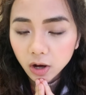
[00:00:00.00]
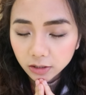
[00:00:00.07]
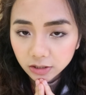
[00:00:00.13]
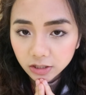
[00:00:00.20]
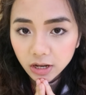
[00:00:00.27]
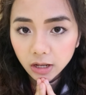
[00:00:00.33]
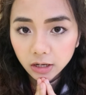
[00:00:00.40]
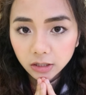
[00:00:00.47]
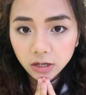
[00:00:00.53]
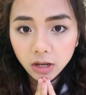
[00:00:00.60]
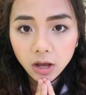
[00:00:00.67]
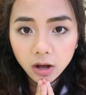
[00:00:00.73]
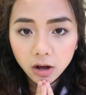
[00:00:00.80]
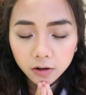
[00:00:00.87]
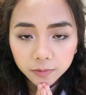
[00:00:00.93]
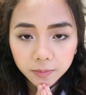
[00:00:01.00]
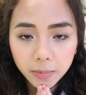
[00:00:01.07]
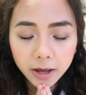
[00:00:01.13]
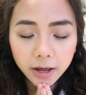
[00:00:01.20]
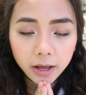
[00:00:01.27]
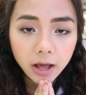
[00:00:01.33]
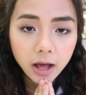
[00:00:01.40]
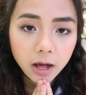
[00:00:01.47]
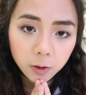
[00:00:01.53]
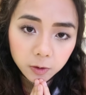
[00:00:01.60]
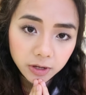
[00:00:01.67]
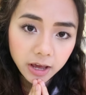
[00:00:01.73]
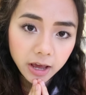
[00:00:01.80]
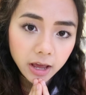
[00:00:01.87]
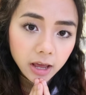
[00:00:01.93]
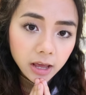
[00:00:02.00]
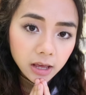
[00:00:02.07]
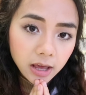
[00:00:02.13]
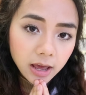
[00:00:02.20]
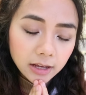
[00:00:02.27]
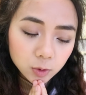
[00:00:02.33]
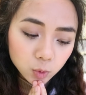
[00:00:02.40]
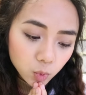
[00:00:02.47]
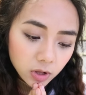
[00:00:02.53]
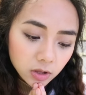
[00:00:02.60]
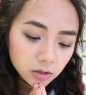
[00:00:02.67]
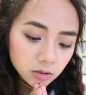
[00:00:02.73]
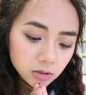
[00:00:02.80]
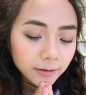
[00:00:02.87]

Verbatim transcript: content of my algae as well.